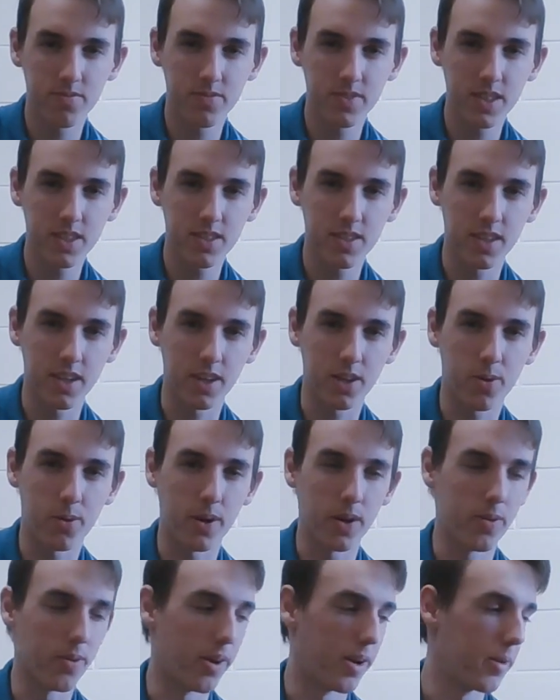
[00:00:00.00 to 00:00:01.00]
That's not
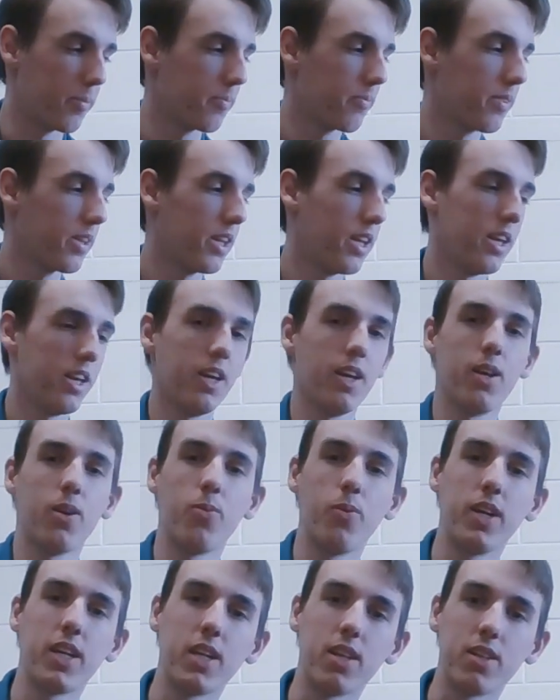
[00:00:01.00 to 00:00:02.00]
quite right.
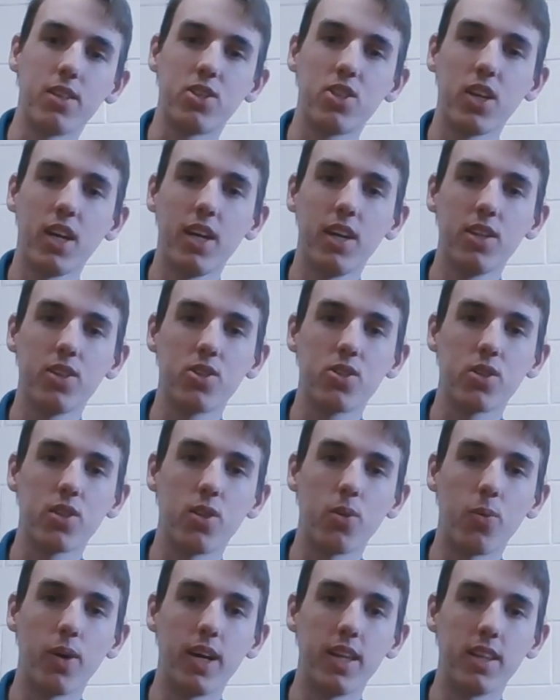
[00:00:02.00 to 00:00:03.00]
We can change
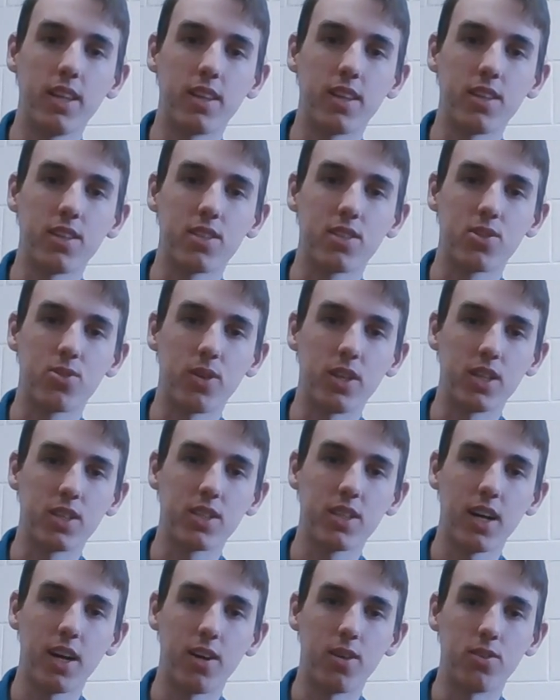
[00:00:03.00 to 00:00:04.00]
the way that this string
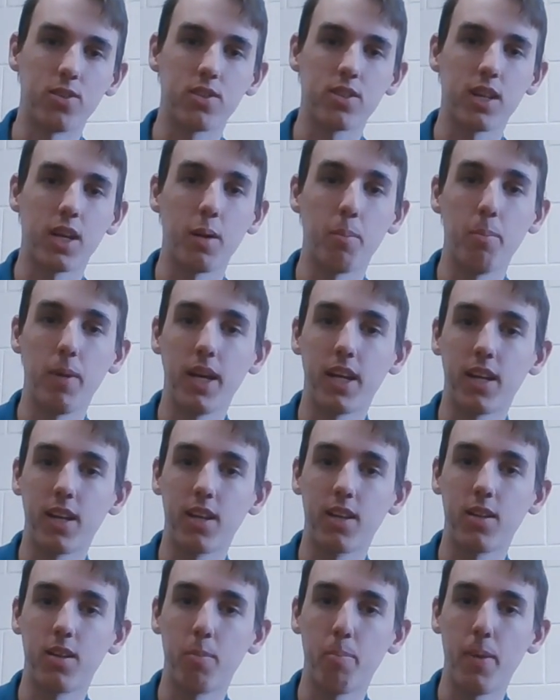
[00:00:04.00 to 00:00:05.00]
sounds and make
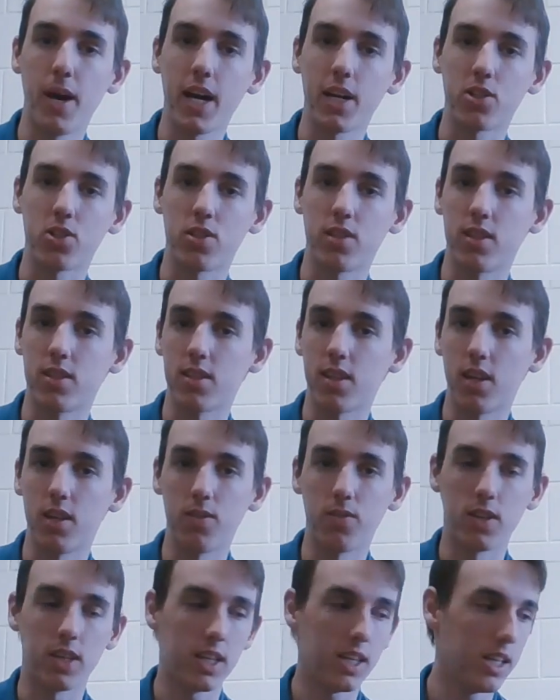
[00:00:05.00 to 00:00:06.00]
it match the sound
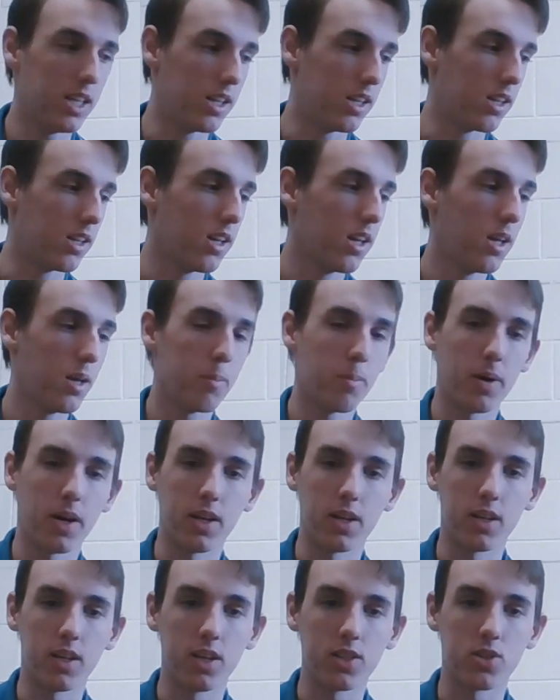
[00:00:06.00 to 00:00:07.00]
of an E by
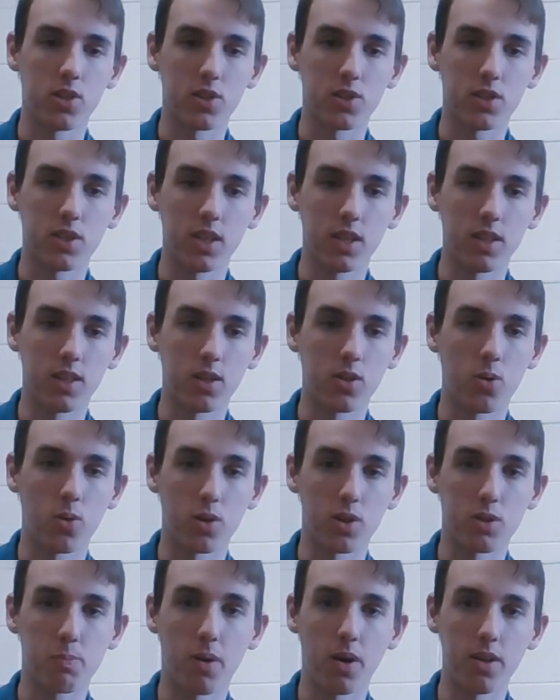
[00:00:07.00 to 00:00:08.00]
adjusting the
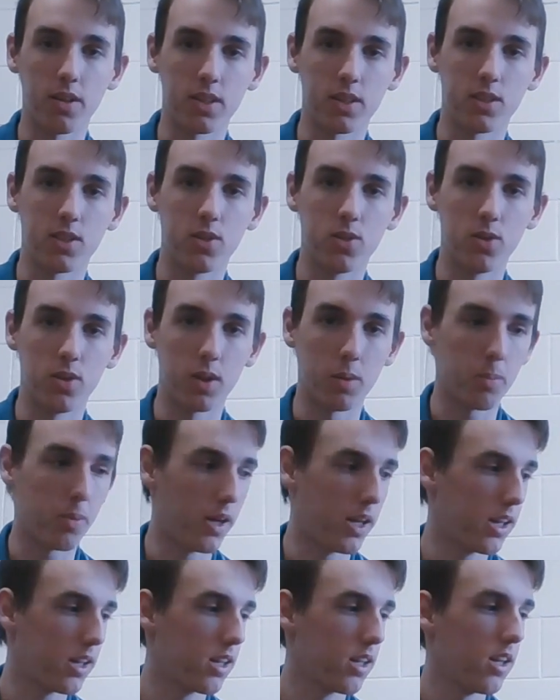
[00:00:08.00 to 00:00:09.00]
corresponding tuning
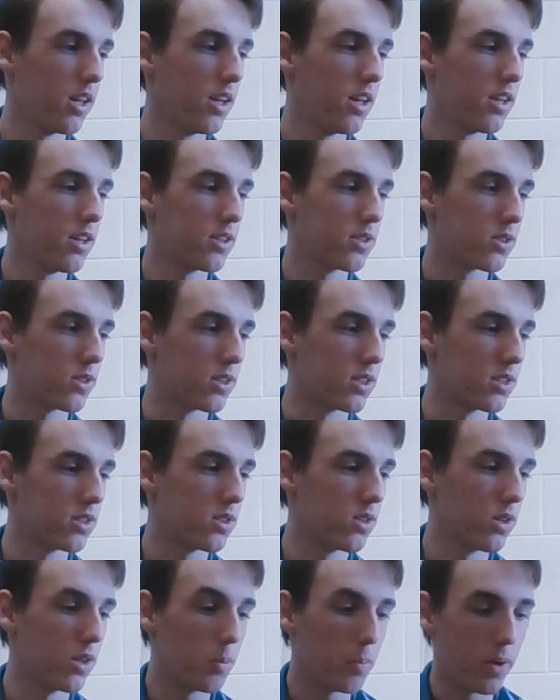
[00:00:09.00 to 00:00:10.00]
peg. So this
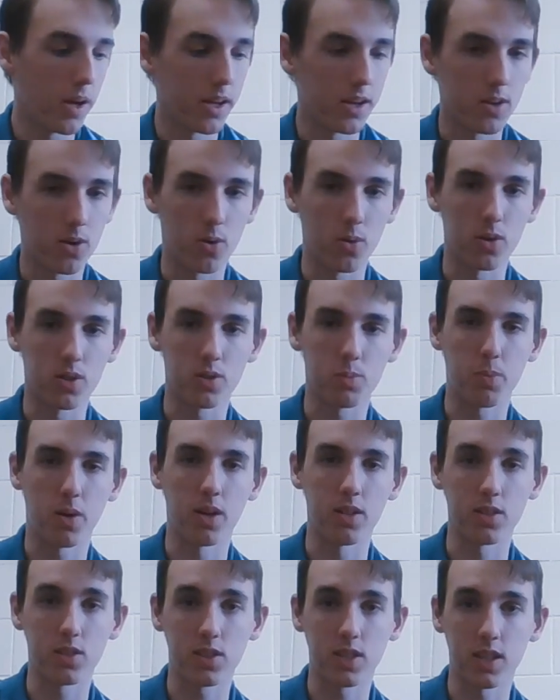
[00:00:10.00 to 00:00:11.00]
tuning peg
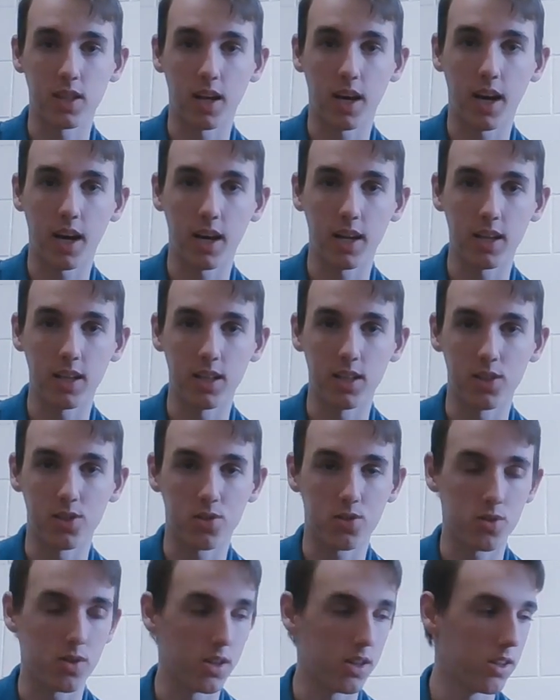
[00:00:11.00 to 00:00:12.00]
corresponds to the high E
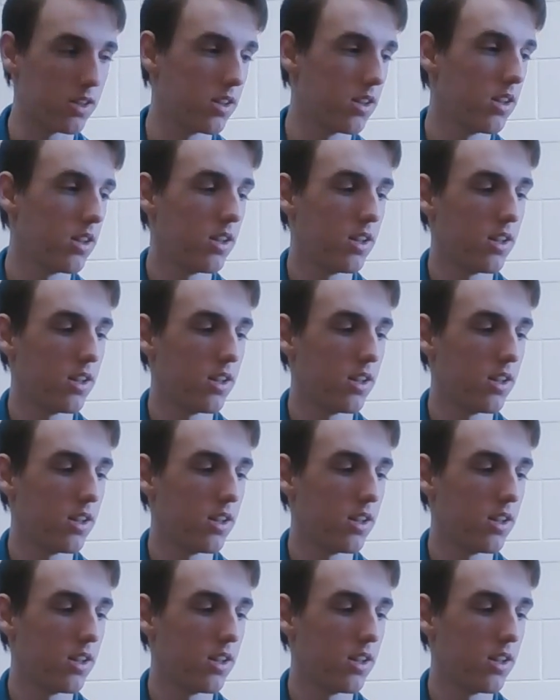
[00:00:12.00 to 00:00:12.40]
string.